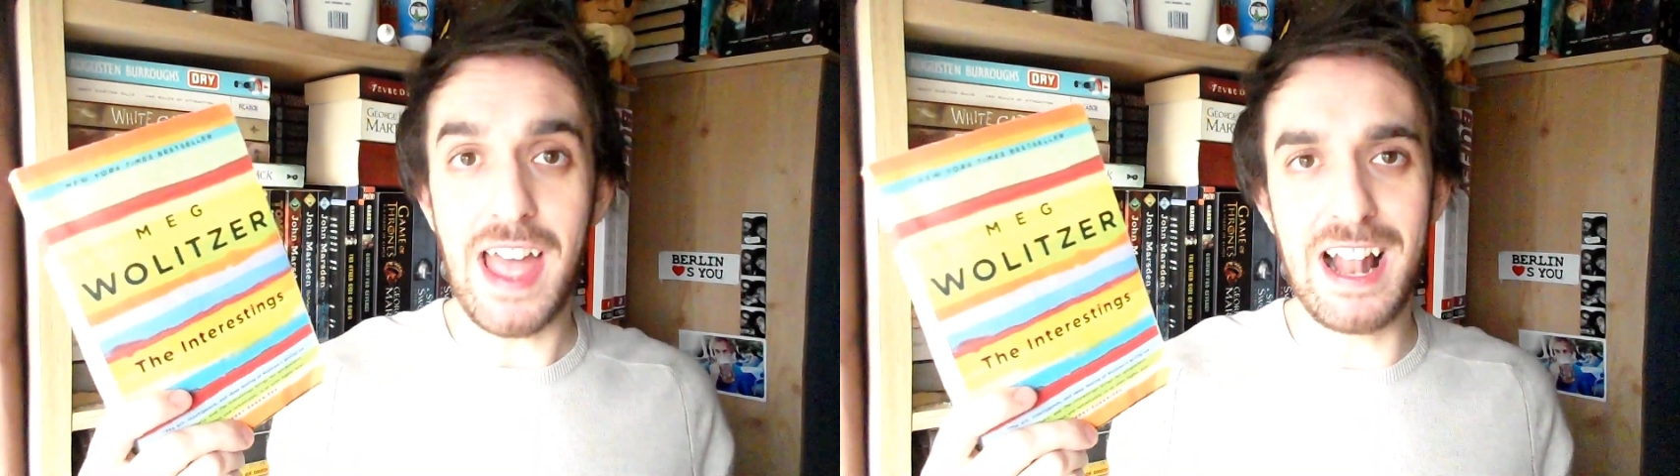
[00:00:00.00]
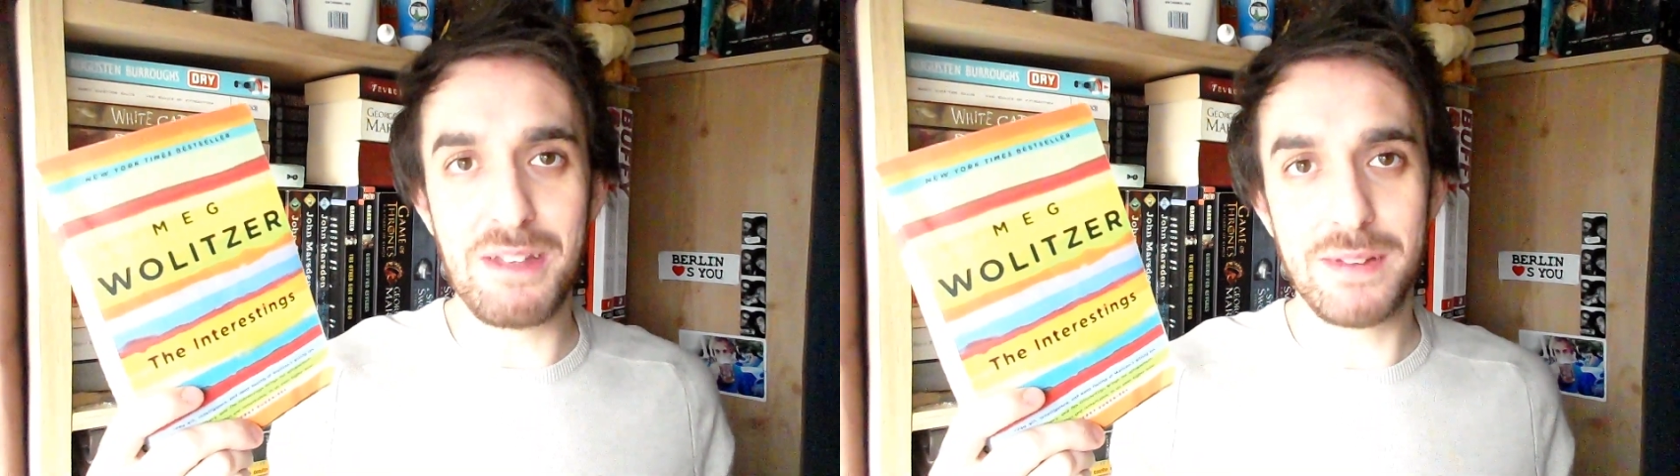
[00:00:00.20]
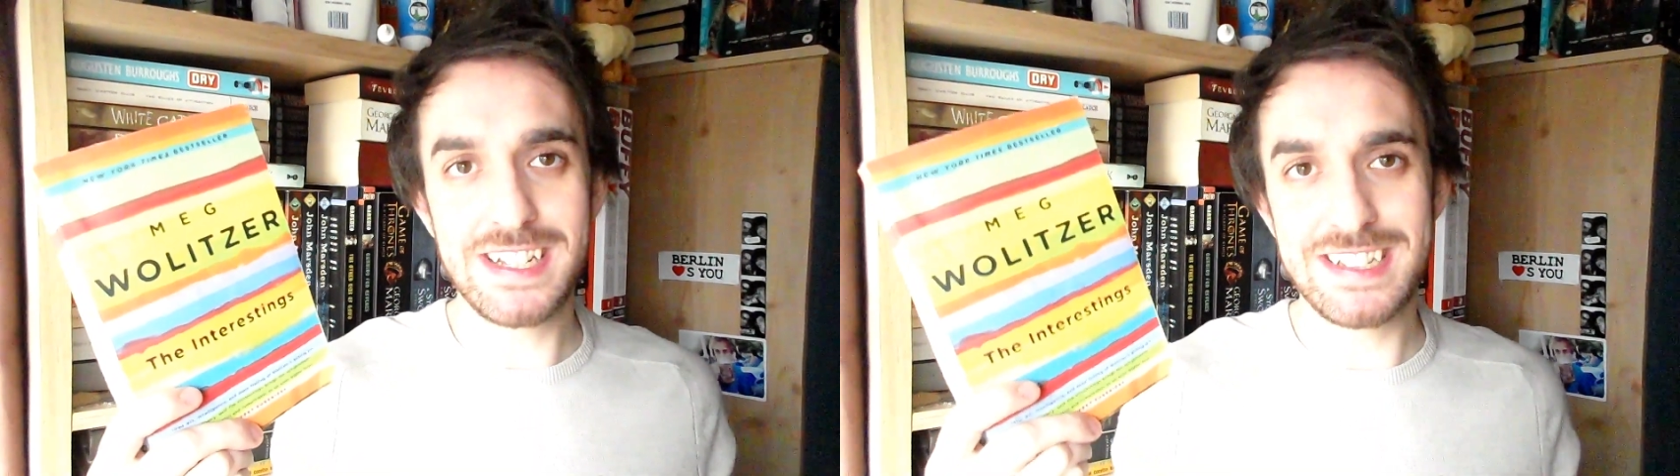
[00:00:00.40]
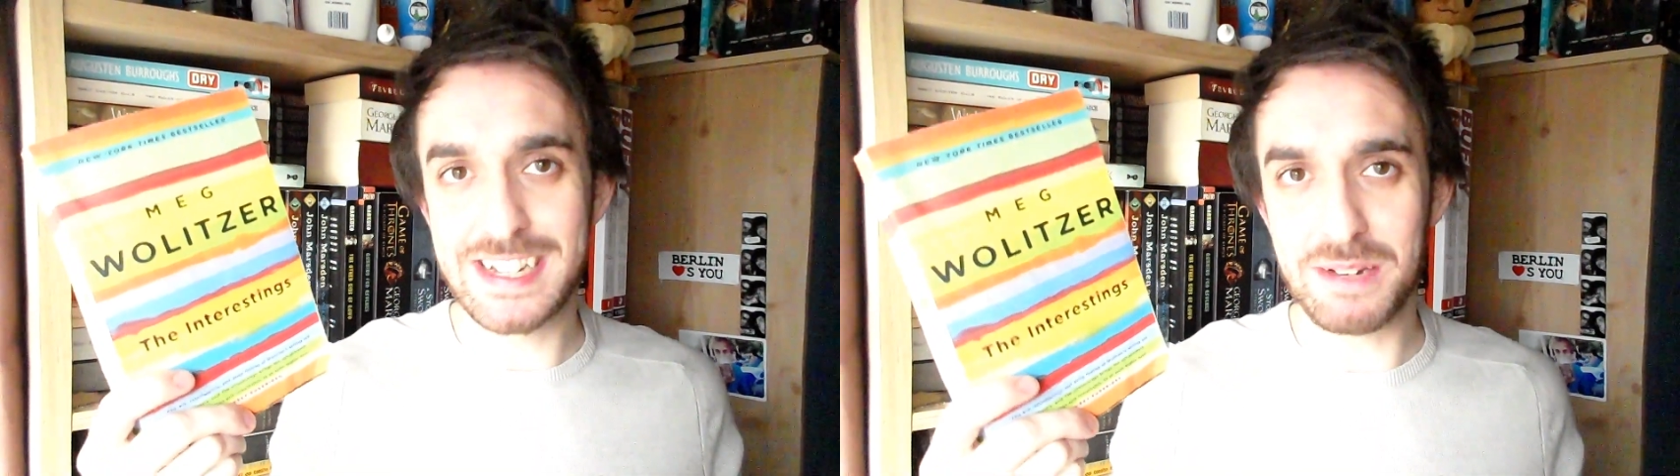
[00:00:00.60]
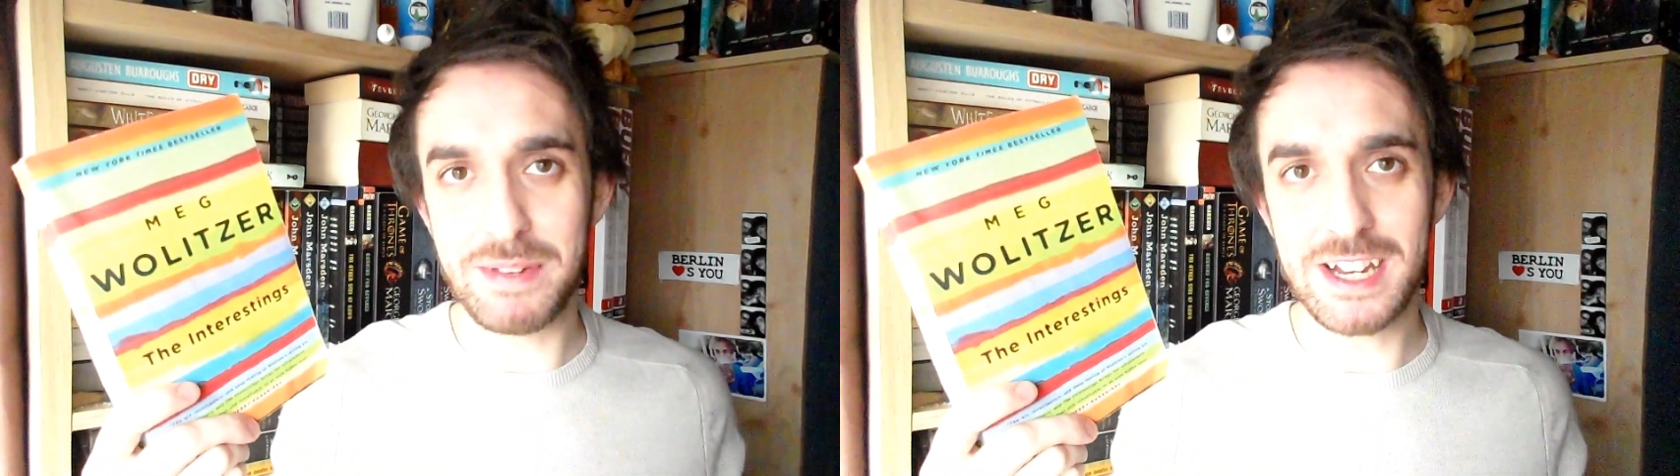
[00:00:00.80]
element to
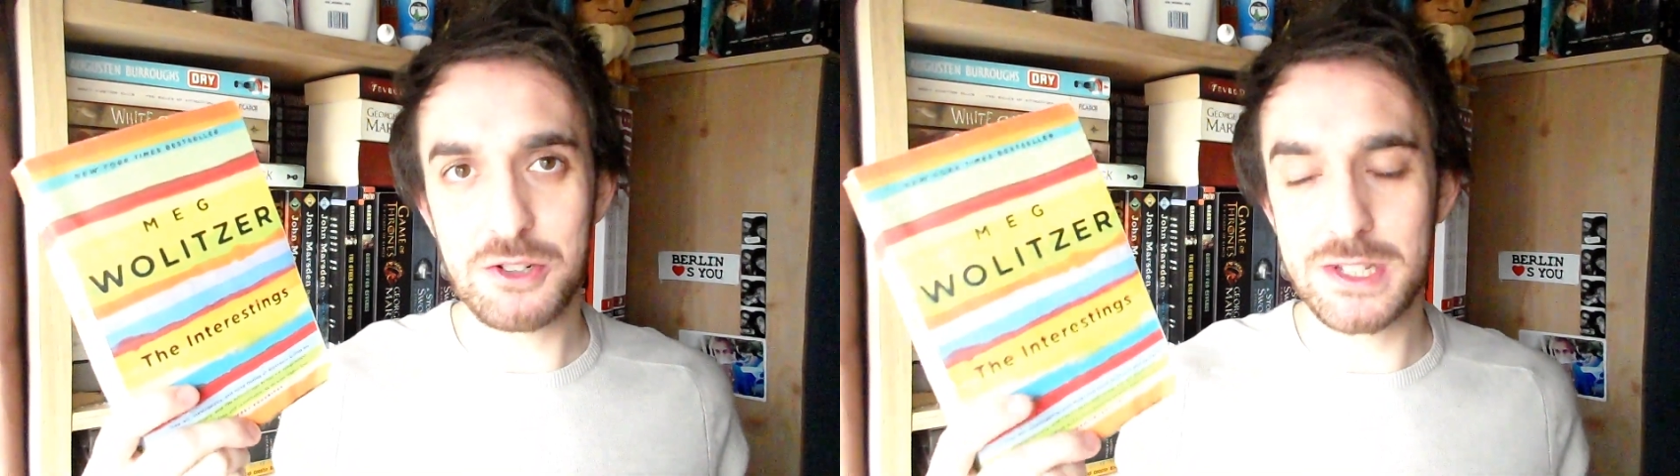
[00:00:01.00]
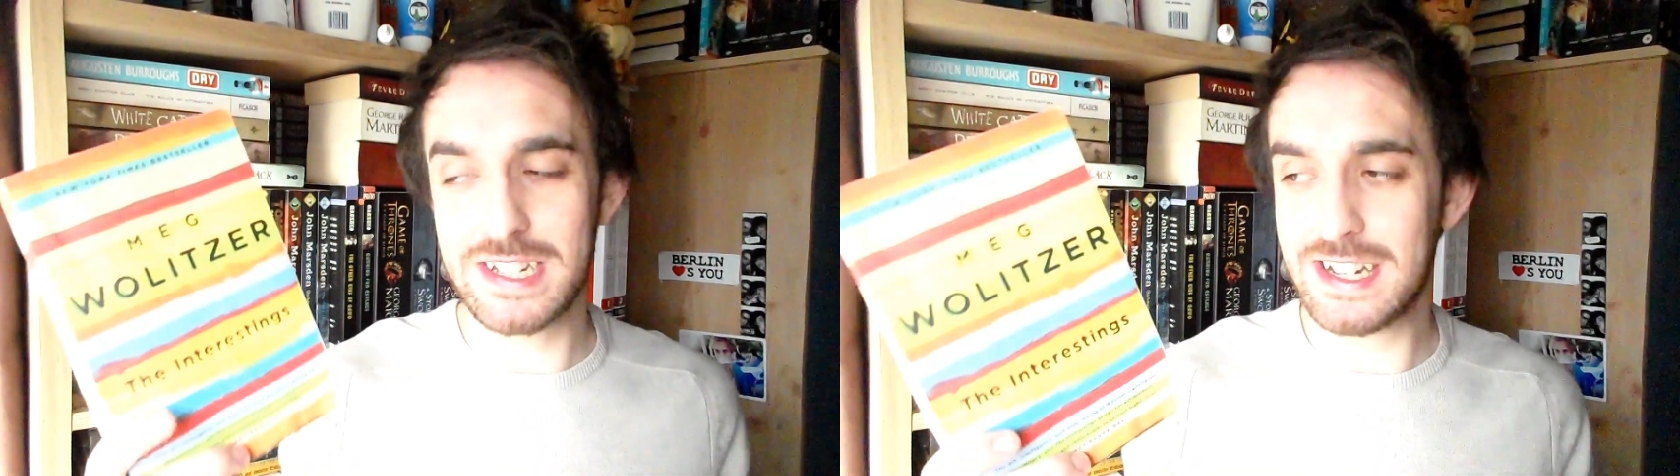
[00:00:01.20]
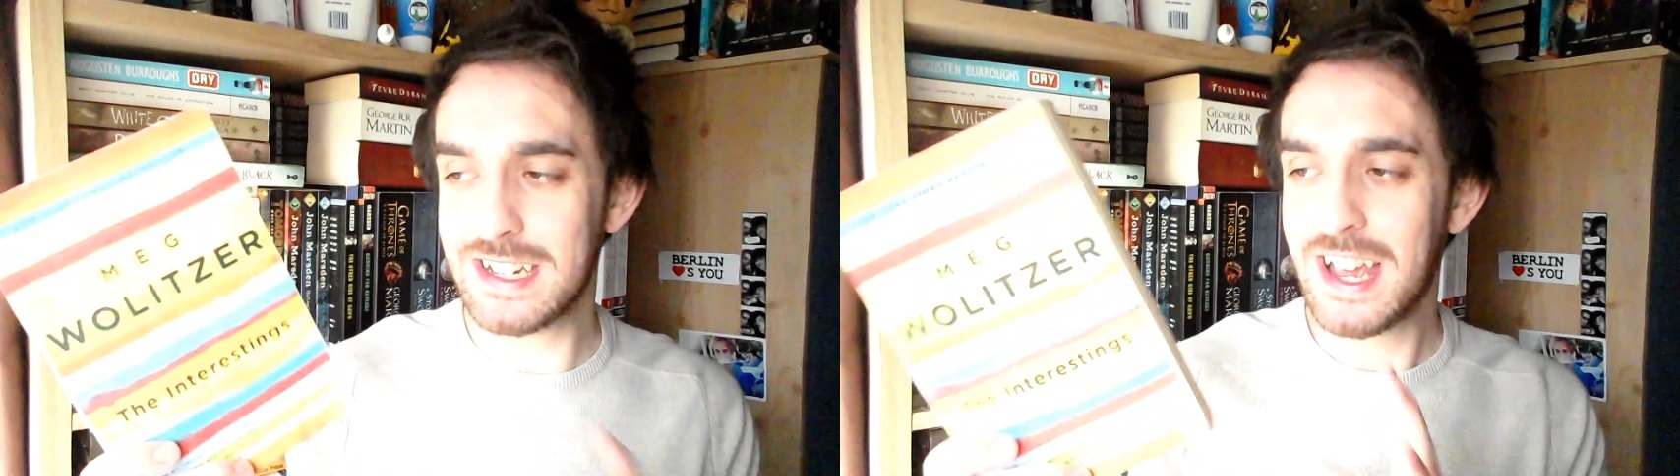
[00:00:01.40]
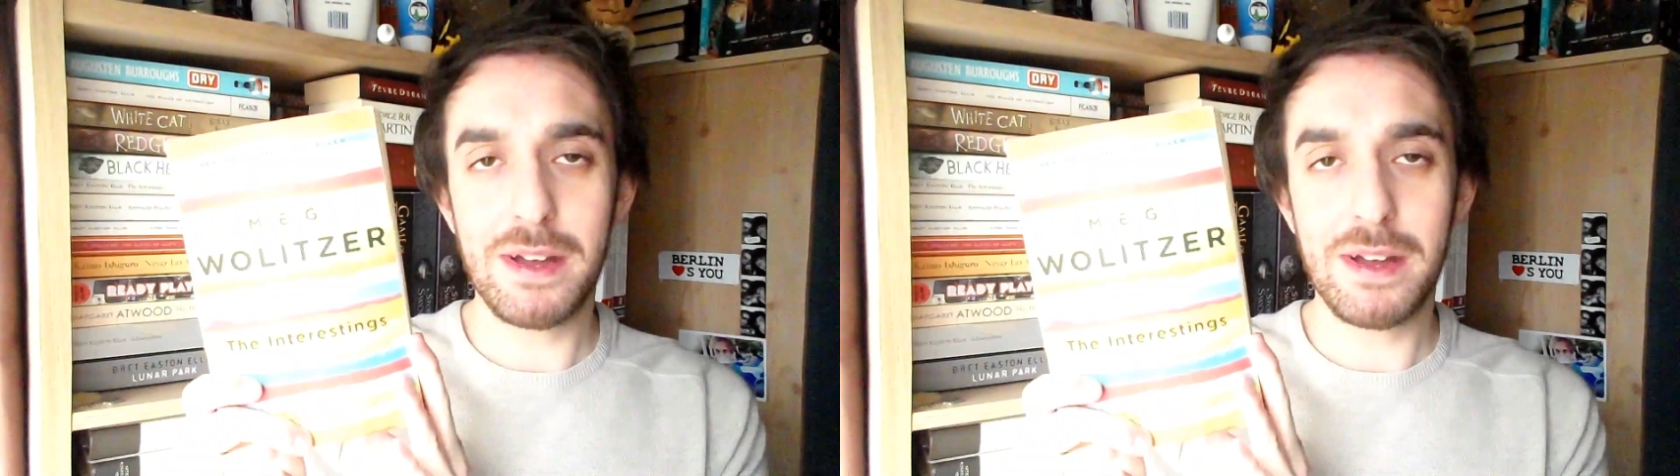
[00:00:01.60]
keep me interested,